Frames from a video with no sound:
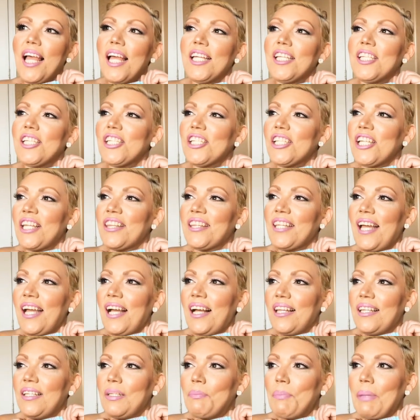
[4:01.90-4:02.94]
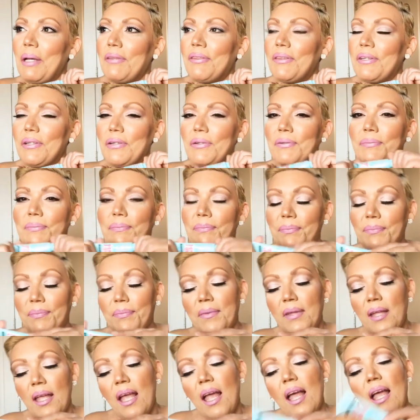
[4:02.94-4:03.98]
shut the hell up out there.
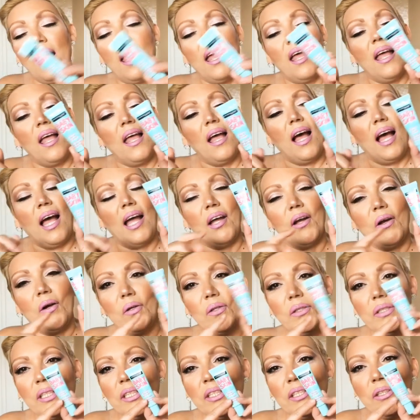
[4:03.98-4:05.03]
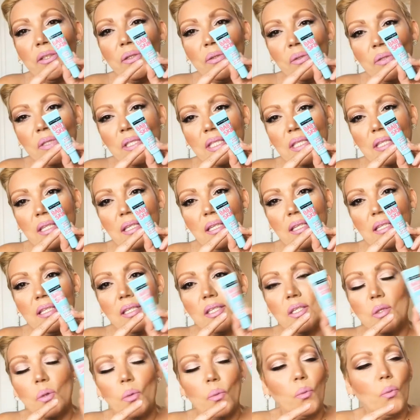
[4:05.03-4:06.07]
I only use
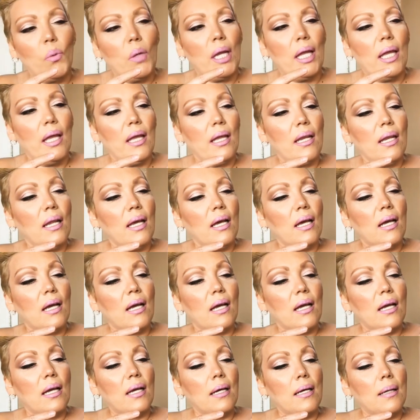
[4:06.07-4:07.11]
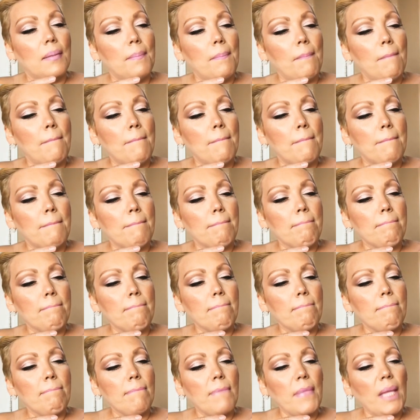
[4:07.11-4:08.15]
this when I
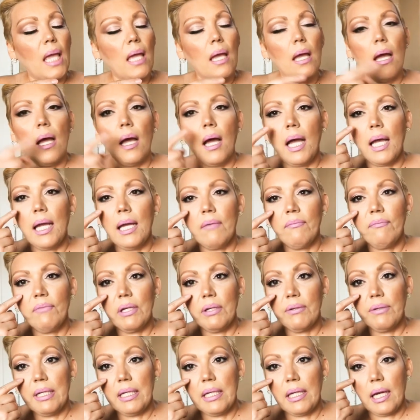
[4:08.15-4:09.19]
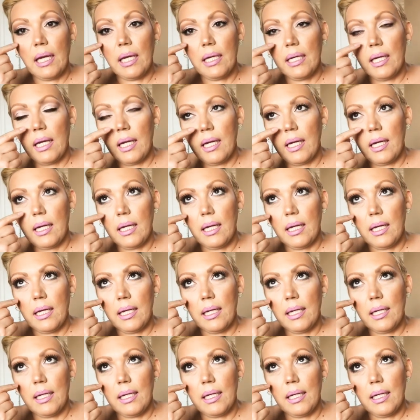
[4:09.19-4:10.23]
am very
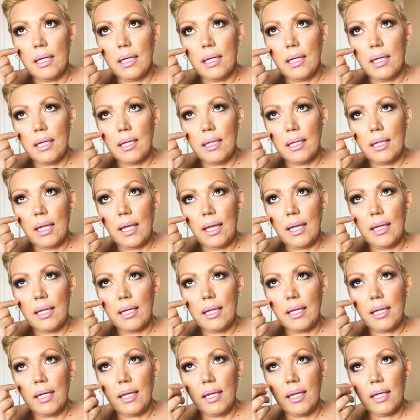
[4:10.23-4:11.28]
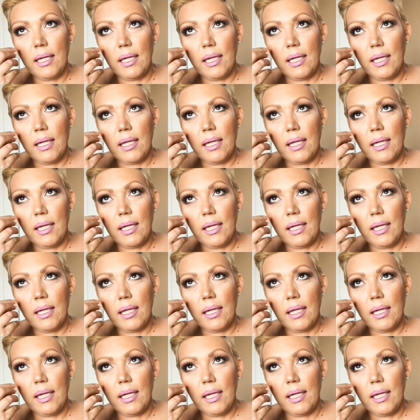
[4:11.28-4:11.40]
like